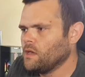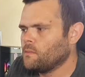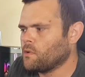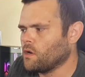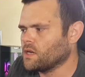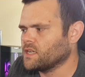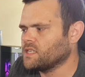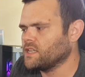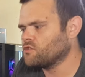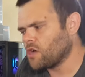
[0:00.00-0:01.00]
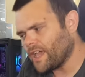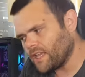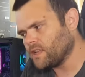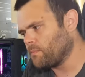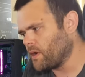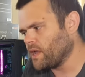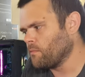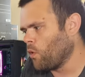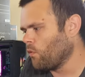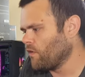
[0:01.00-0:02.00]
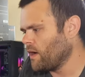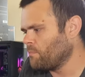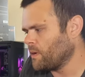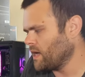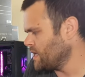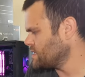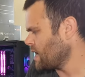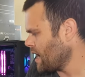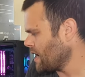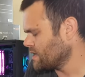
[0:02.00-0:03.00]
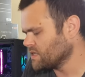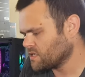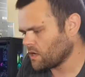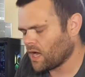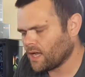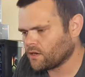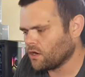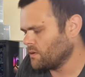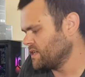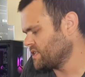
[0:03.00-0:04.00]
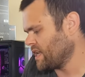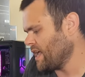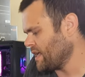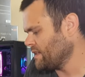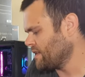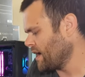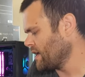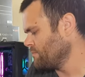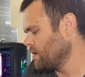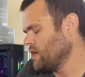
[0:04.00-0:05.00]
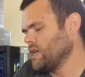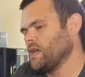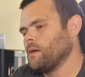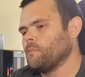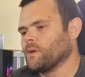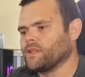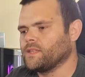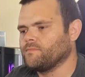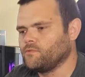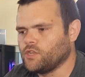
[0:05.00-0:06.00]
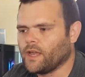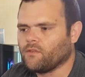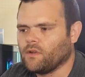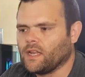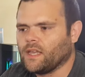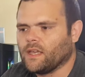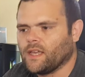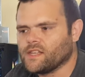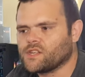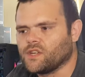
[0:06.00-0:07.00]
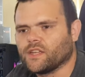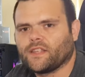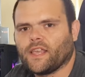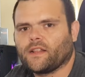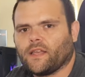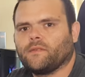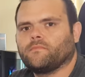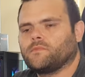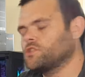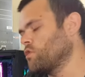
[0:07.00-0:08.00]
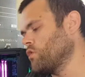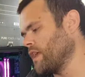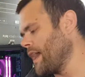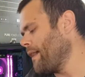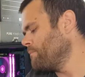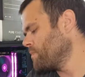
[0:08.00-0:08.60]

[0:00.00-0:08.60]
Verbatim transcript: products, they're trying to bring them over, but it's hard, it's hard going, it's taking time, but generally it's gonna take time. So yeah,